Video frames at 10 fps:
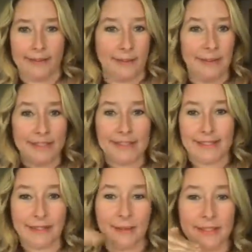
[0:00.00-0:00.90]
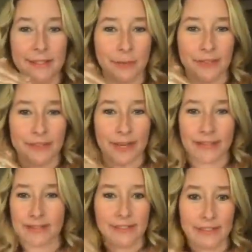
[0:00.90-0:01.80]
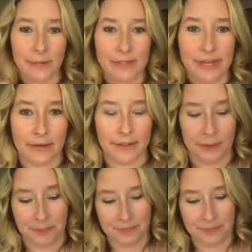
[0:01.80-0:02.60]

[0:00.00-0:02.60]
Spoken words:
it only gets worse, guys. It just goes downhill.